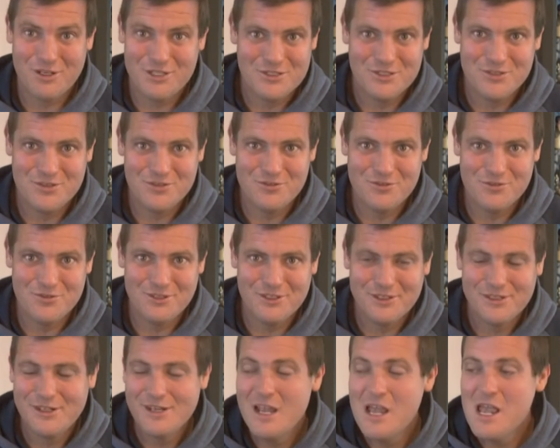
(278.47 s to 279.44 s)
great
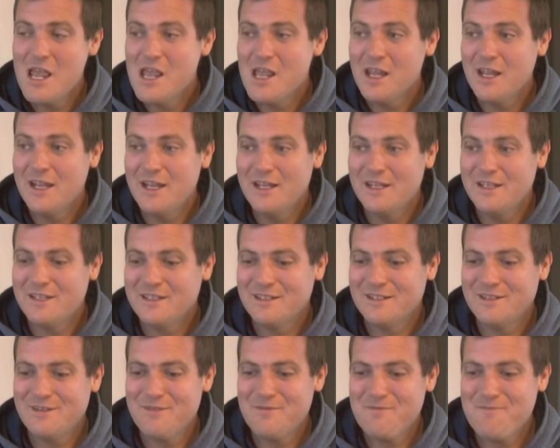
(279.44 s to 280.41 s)
story.
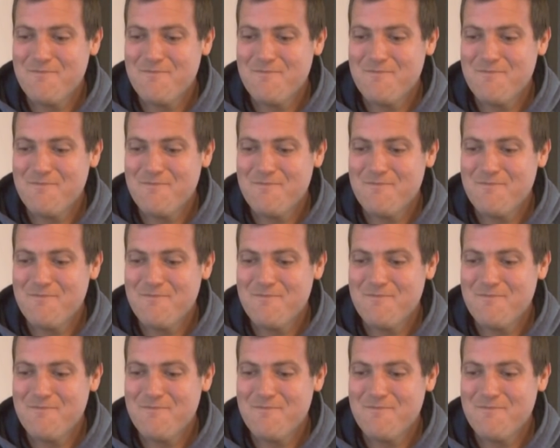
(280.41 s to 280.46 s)
It,